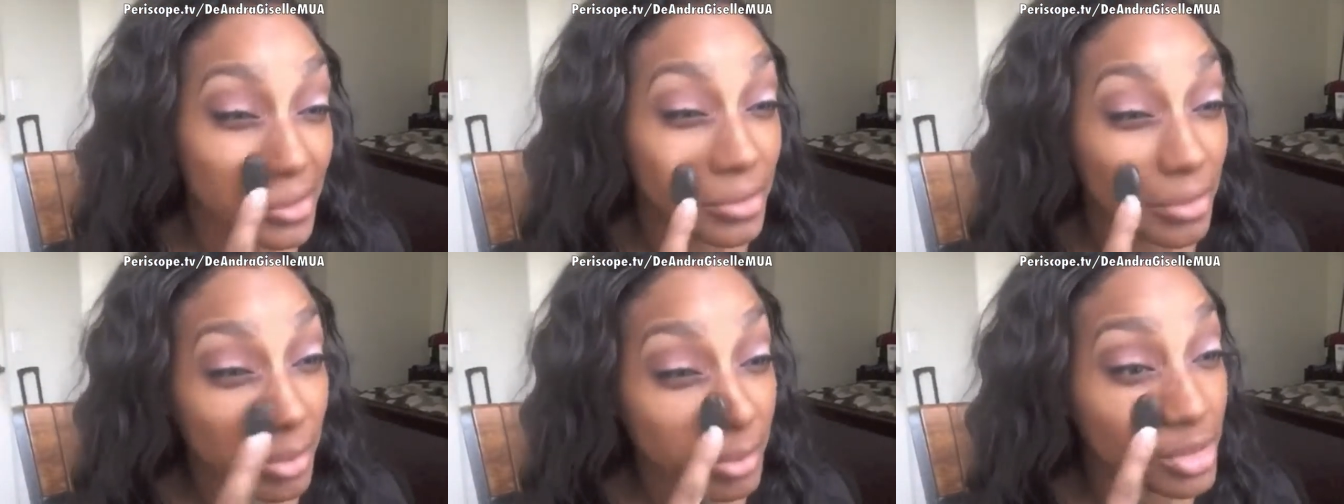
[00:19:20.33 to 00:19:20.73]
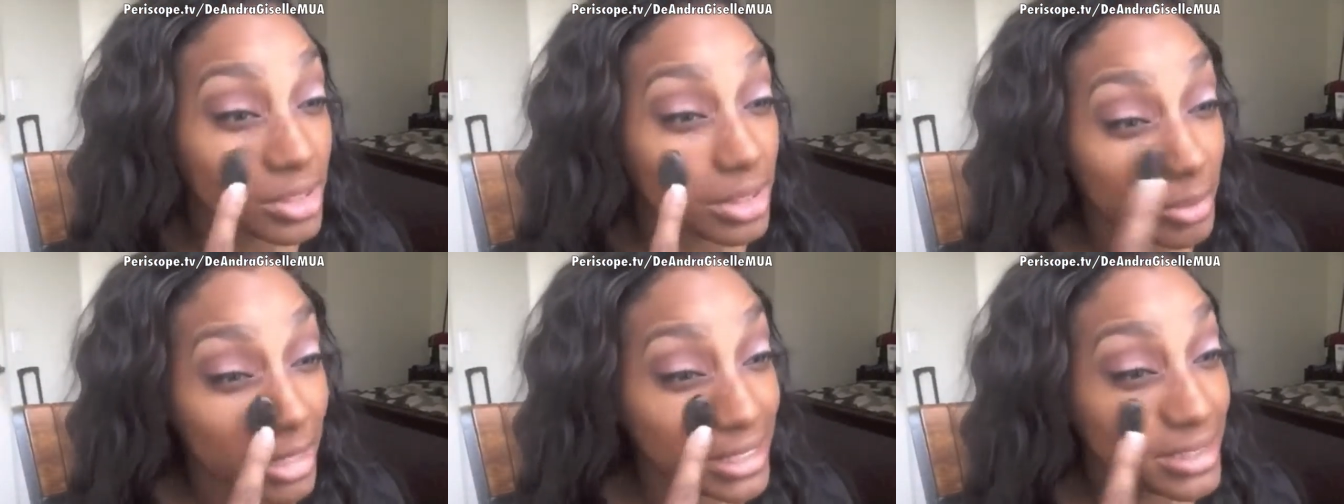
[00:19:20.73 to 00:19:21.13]

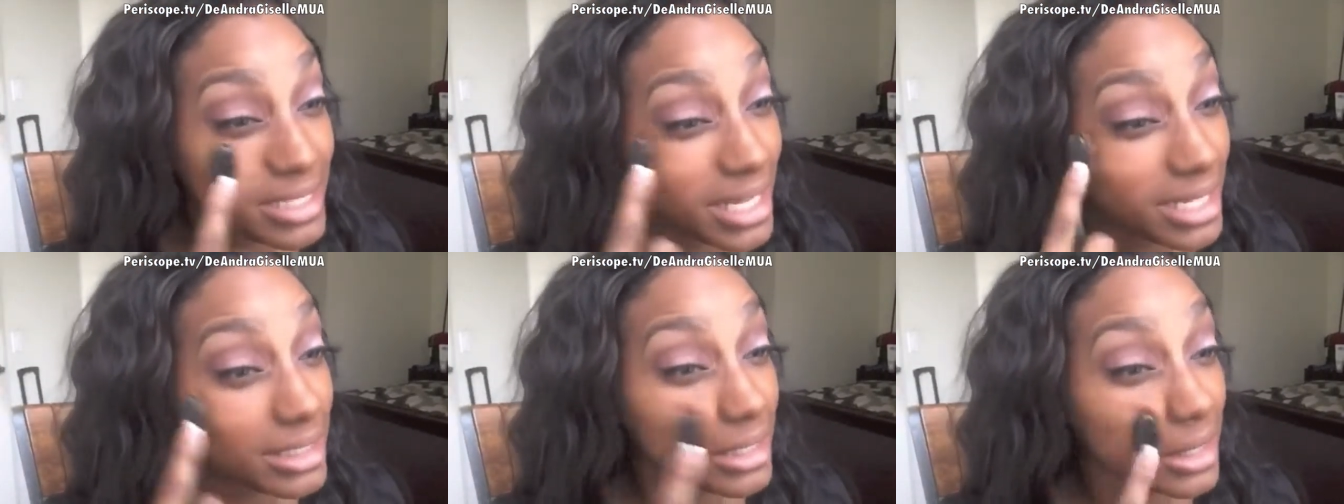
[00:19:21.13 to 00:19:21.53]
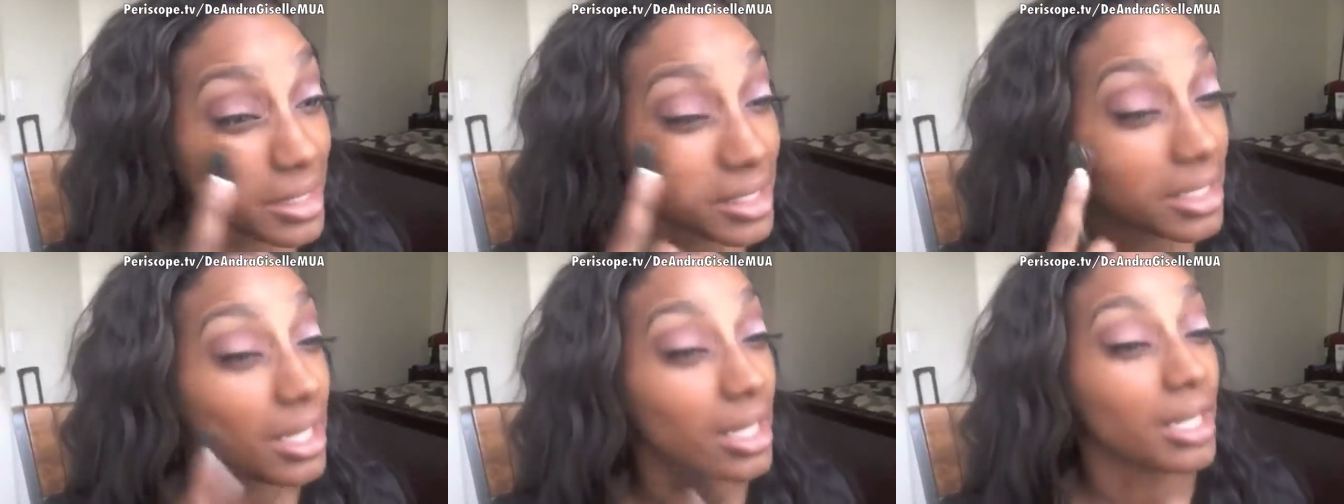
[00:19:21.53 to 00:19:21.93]
Normally my
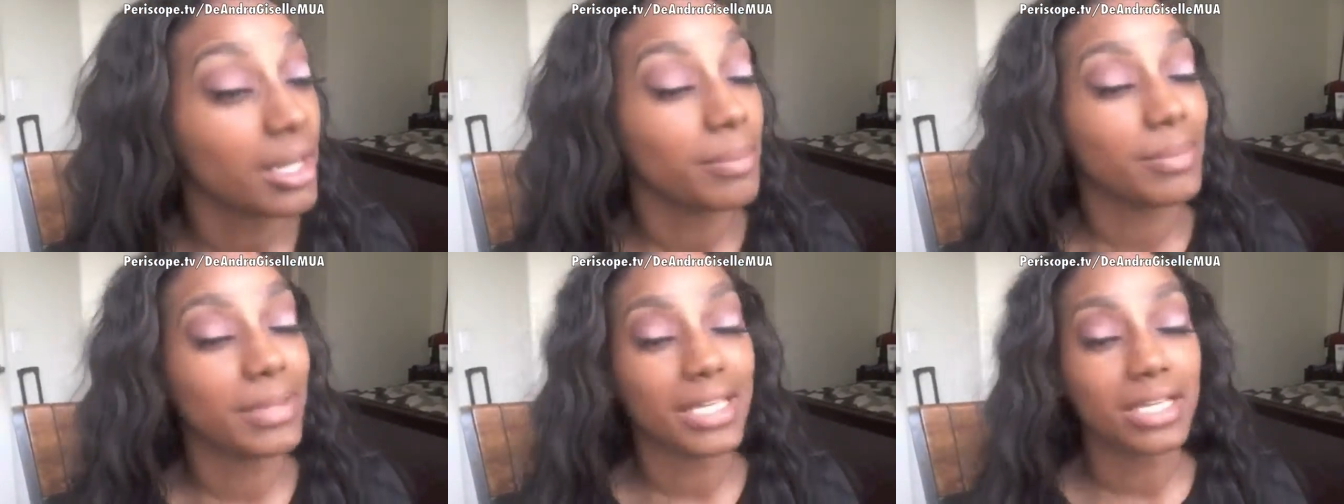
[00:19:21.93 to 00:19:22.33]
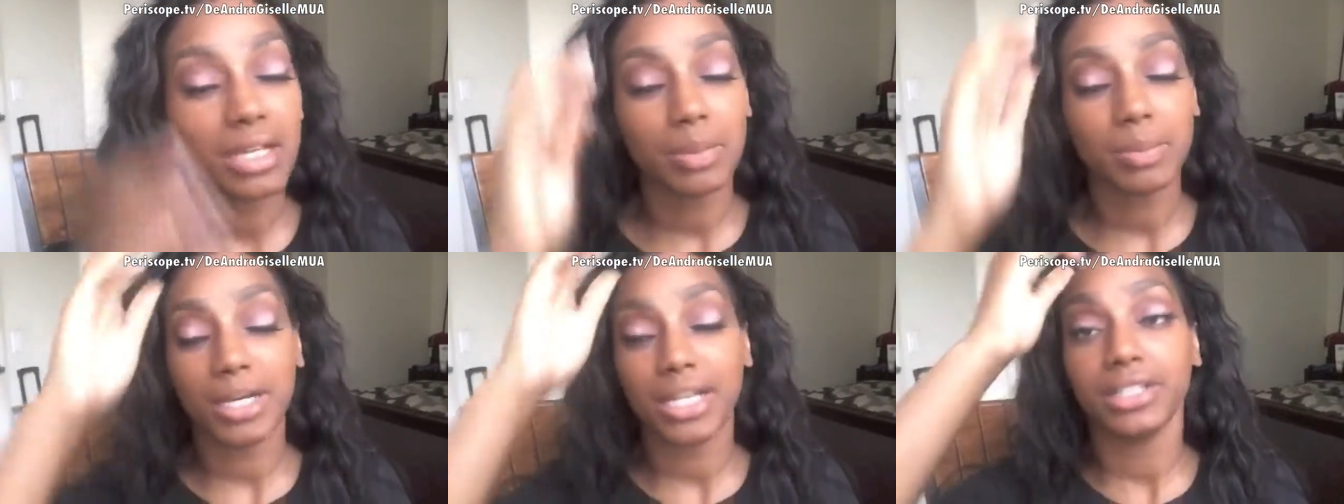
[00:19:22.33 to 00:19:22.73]
daily
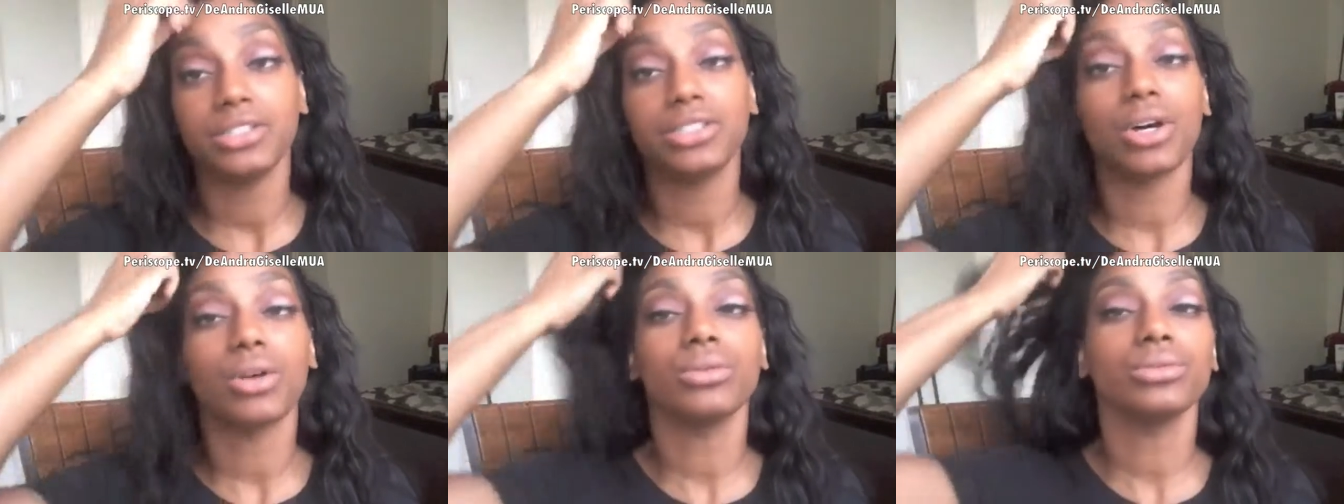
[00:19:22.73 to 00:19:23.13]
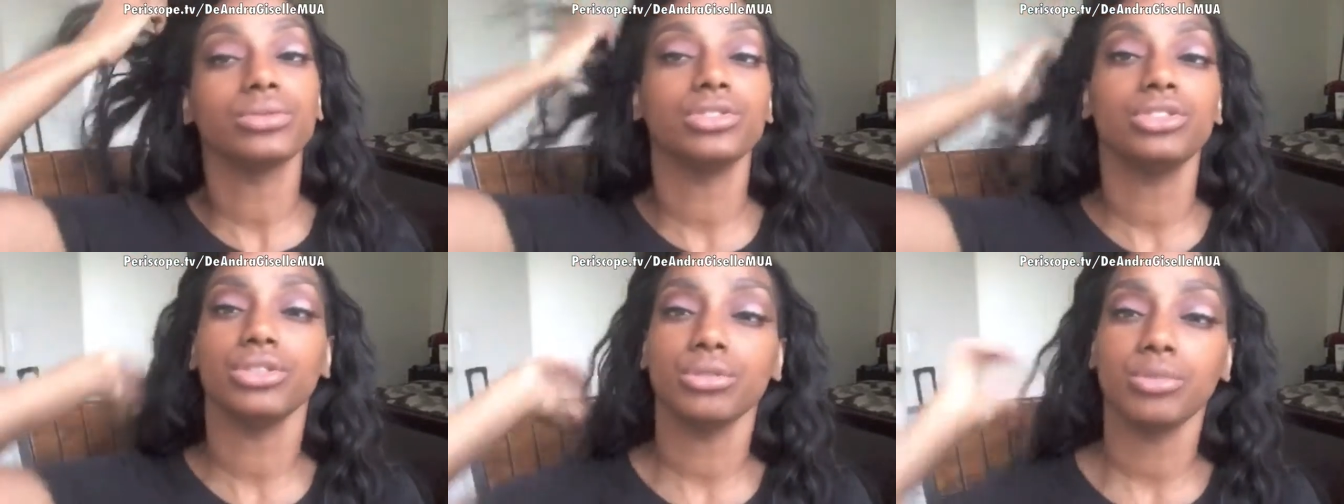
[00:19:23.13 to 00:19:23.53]
makeup, I
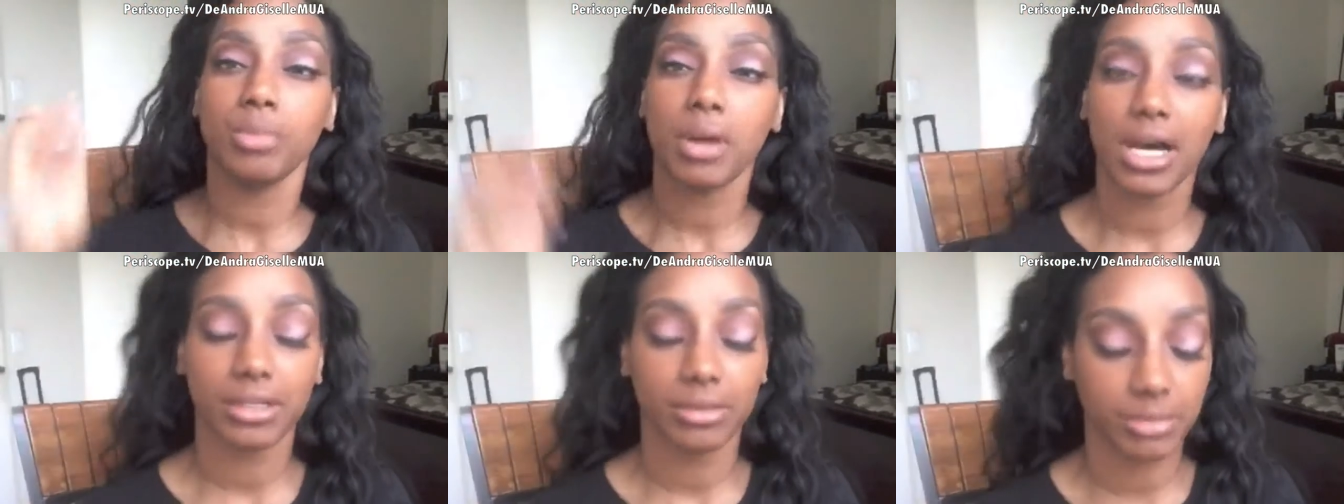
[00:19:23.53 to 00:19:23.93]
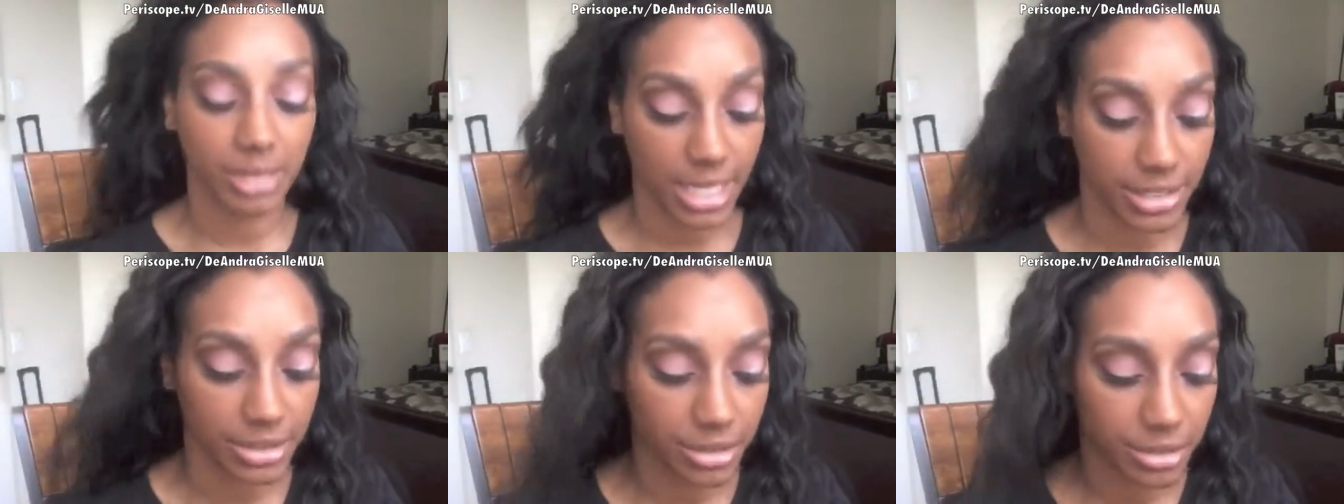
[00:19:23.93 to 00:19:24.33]
don't do bottom
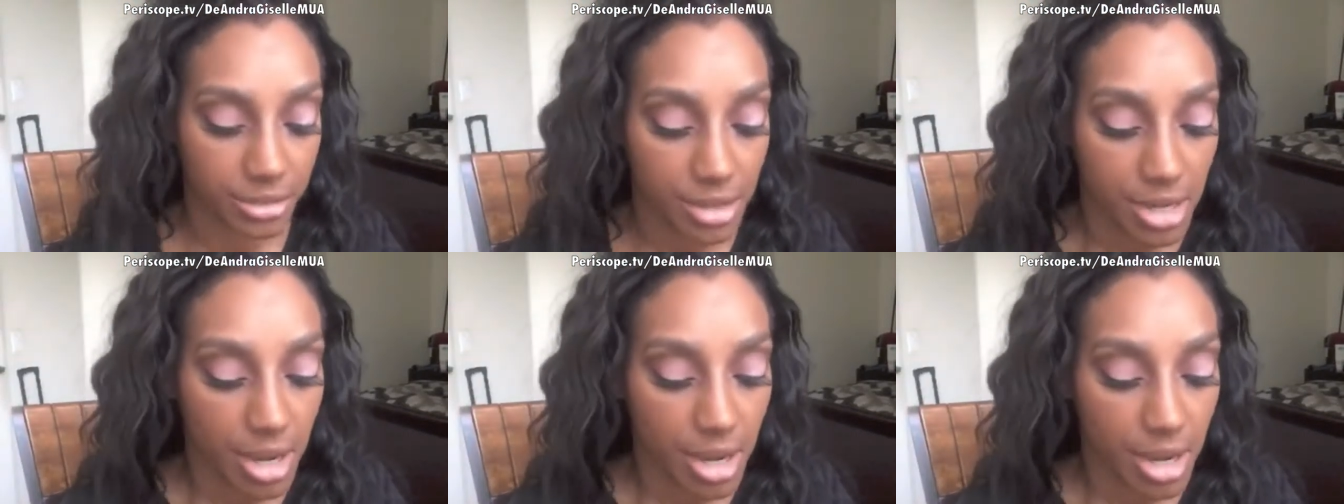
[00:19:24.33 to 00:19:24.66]
liner,